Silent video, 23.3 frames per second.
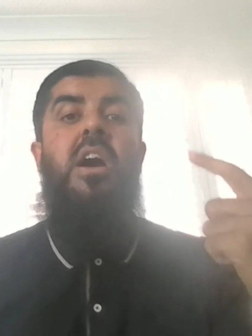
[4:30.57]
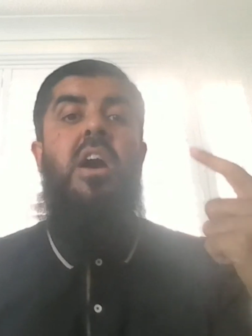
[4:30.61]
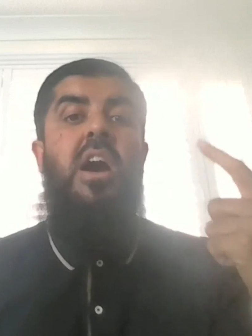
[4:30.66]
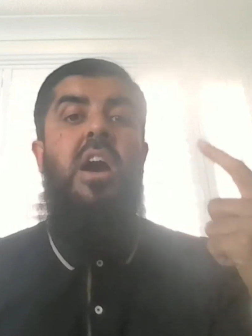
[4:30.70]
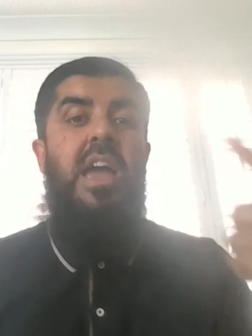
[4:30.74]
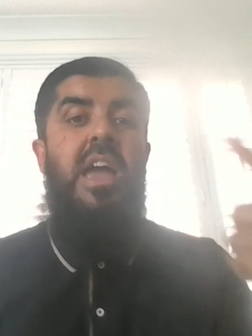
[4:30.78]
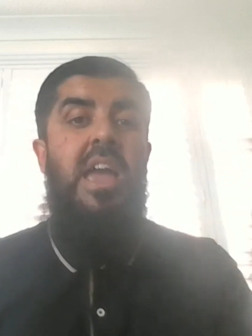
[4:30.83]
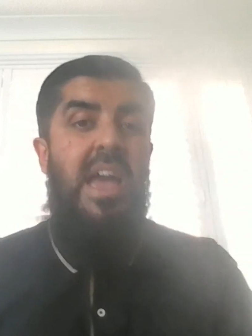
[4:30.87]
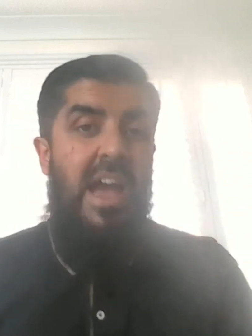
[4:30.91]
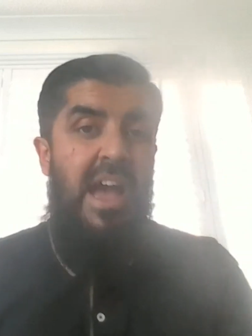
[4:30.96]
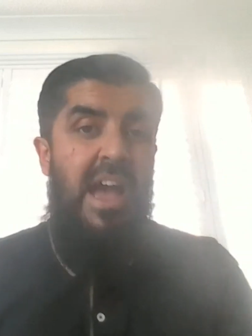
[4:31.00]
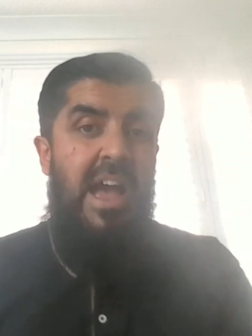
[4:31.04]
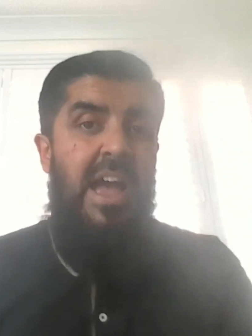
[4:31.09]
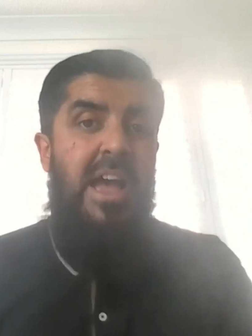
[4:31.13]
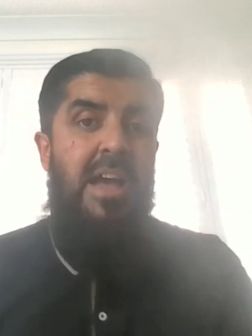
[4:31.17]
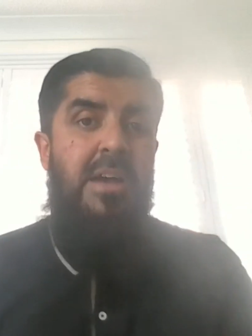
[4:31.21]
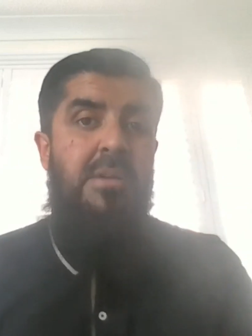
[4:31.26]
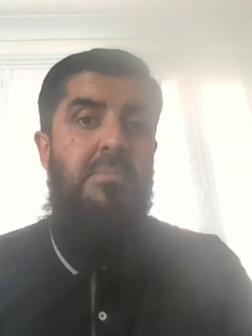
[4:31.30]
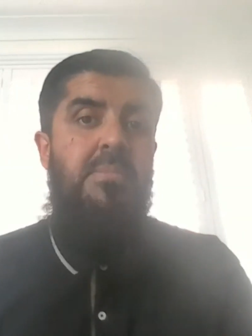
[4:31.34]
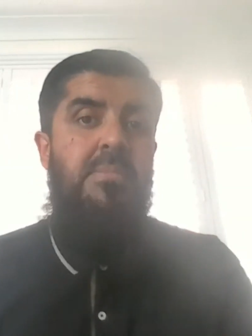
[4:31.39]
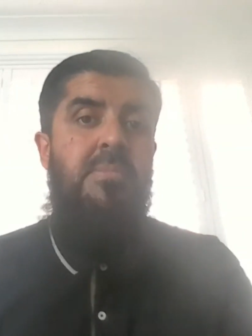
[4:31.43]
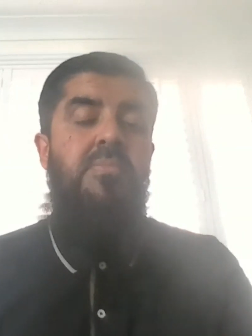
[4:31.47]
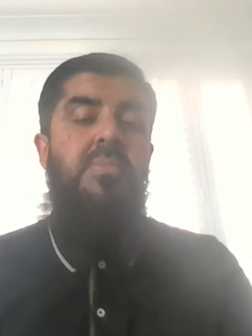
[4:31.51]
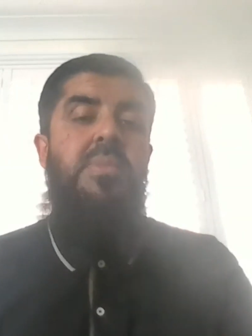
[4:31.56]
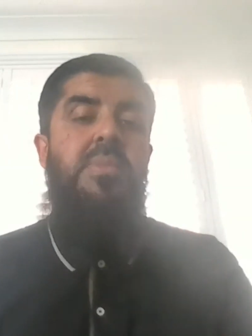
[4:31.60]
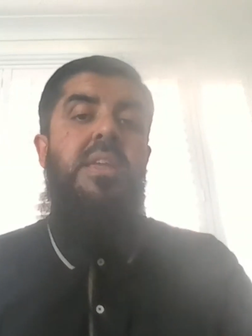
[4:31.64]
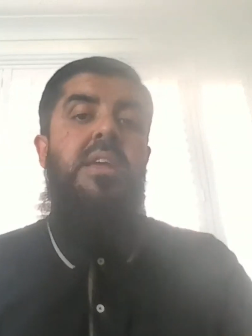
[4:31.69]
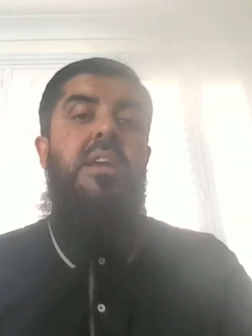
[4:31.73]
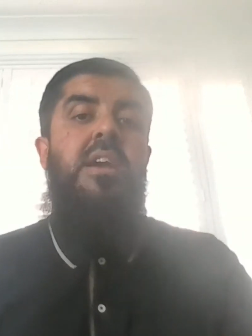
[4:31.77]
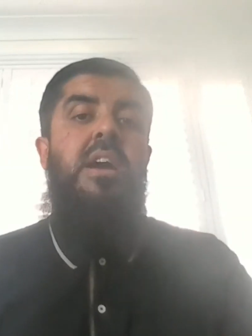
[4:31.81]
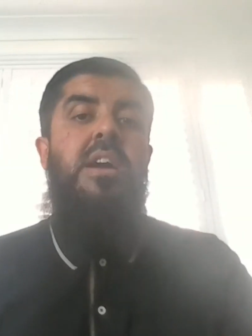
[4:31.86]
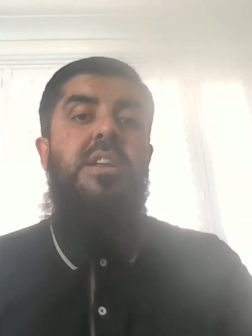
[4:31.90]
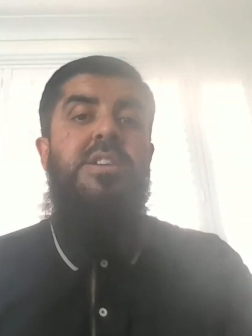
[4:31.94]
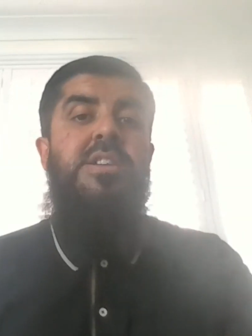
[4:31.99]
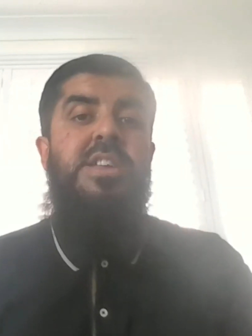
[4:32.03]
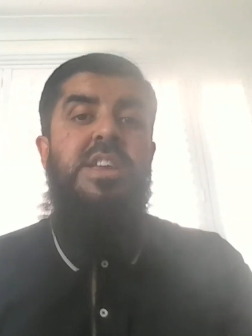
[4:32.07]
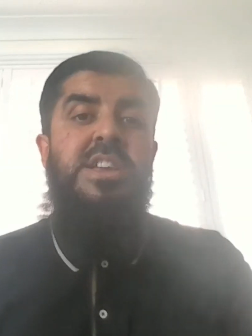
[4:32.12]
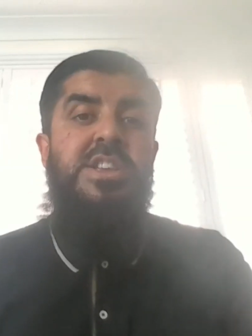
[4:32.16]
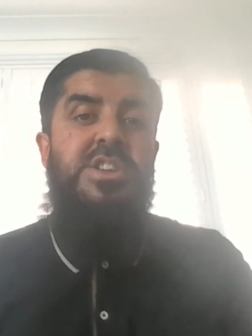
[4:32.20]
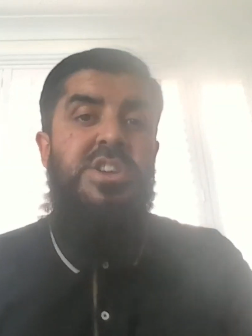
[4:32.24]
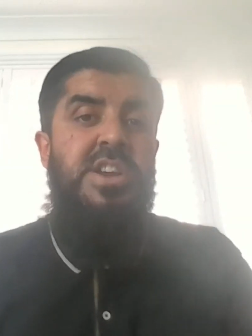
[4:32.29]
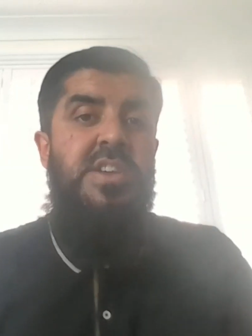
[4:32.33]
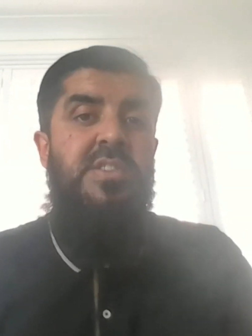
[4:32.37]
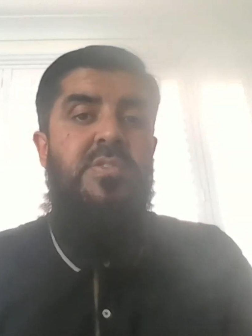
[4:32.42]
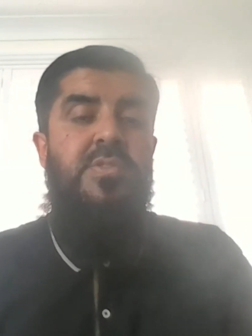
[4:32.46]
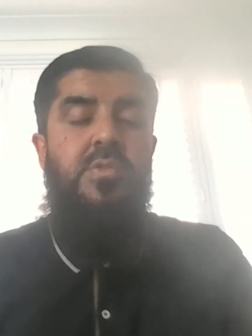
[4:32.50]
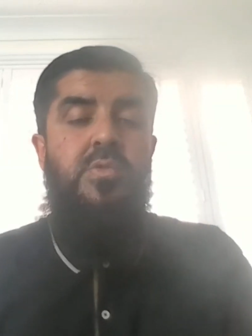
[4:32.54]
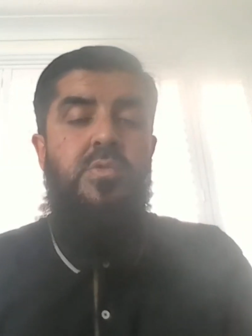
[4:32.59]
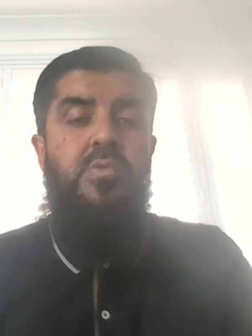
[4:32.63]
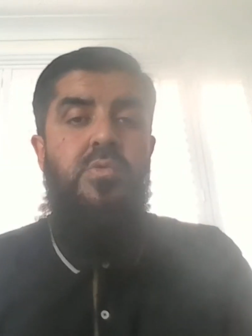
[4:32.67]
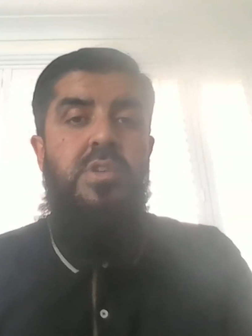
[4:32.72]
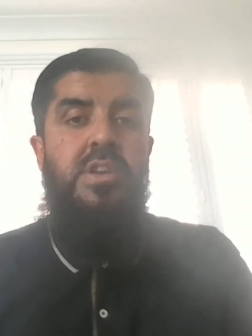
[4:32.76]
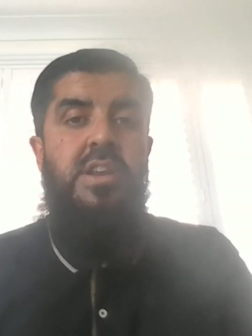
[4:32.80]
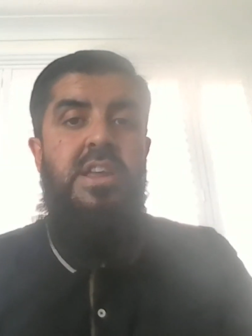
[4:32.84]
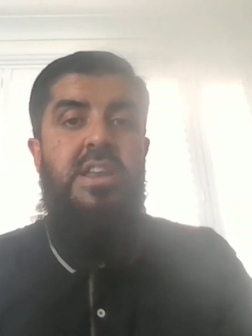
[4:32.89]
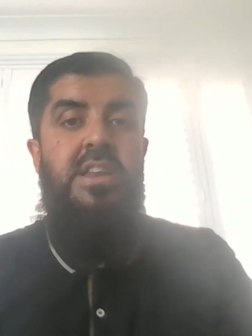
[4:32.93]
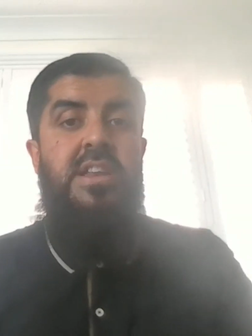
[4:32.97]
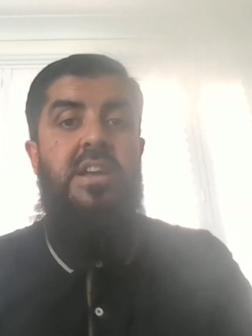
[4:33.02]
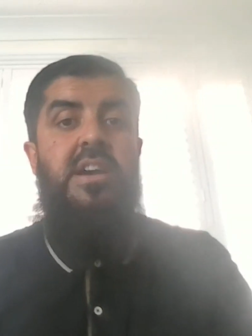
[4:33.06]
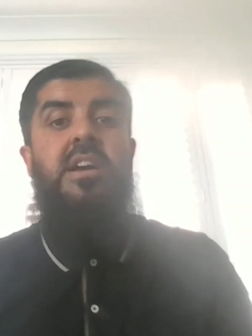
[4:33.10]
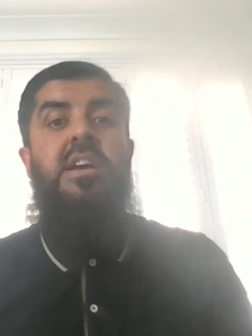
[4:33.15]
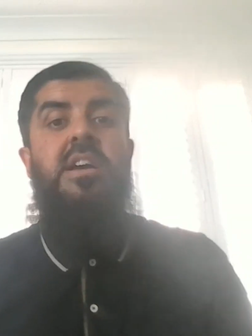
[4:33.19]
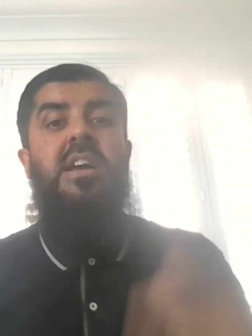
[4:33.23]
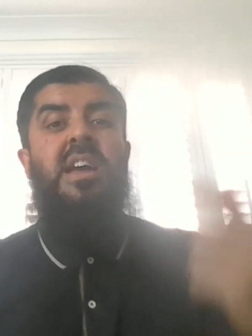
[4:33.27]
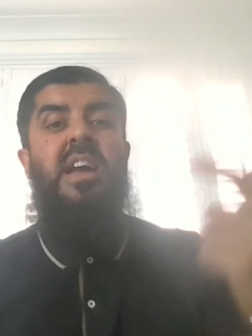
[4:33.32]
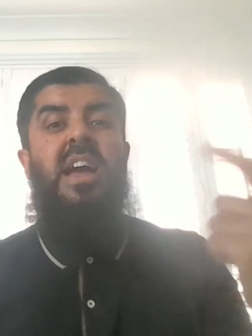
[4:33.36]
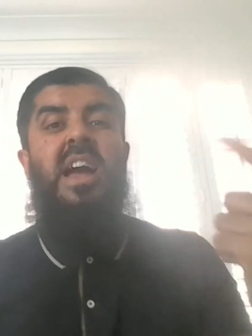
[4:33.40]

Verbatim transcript: I am a teaching school leader.